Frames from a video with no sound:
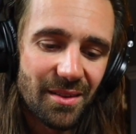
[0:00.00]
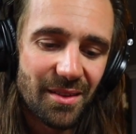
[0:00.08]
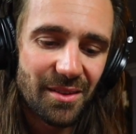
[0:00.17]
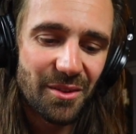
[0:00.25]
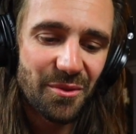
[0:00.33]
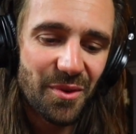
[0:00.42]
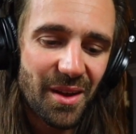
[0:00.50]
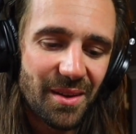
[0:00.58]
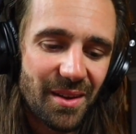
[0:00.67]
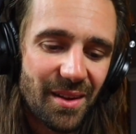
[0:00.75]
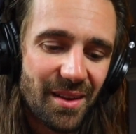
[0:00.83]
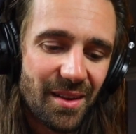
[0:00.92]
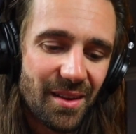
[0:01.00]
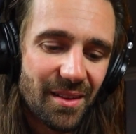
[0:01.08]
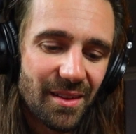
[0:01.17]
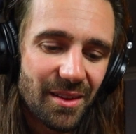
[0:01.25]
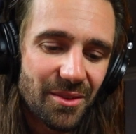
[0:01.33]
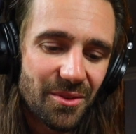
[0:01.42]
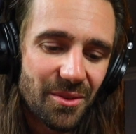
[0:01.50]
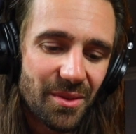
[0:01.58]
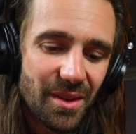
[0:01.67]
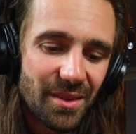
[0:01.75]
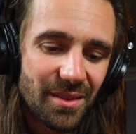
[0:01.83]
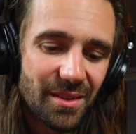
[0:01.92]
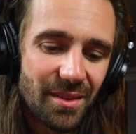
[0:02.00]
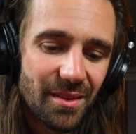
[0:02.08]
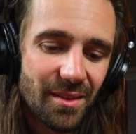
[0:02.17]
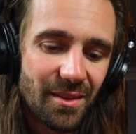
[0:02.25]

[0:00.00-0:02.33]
This is fun. Let's do this.